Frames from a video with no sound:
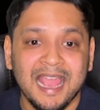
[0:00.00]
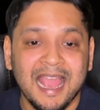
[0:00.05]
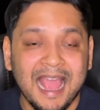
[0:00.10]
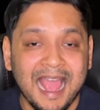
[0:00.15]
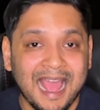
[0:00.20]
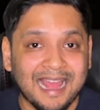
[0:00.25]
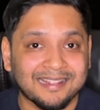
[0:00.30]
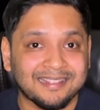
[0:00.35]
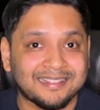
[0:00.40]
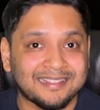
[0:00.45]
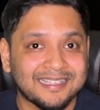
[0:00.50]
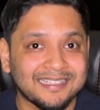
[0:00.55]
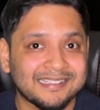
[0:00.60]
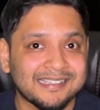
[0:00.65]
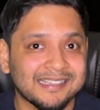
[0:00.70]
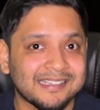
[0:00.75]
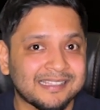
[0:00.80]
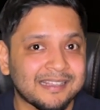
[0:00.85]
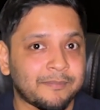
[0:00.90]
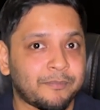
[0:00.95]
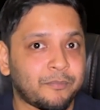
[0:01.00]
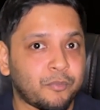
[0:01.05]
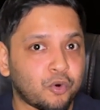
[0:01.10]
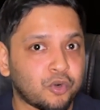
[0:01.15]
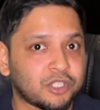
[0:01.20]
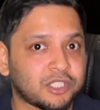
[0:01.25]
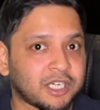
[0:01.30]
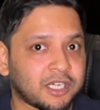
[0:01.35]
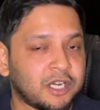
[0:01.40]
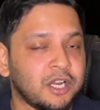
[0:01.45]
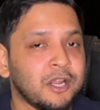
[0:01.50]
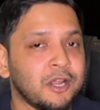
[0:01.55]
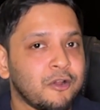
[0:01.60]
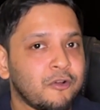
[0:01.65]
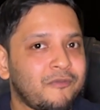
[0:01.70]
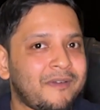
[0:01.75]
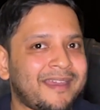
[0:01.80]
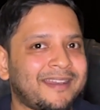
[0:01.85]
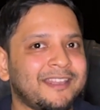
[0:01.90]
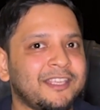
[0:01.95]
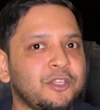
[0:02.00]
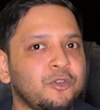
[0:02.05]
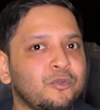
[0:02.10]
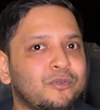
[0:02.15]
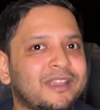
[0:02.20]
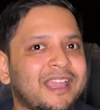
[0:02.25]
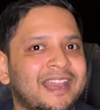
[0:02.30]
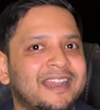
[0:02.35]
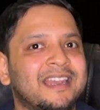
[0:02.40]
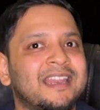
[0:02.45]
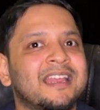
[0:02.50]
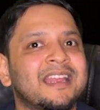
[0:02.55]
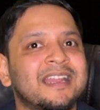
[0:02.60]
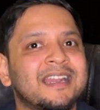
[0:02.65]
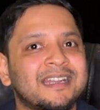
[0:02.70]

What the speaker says: and this is the portion where you can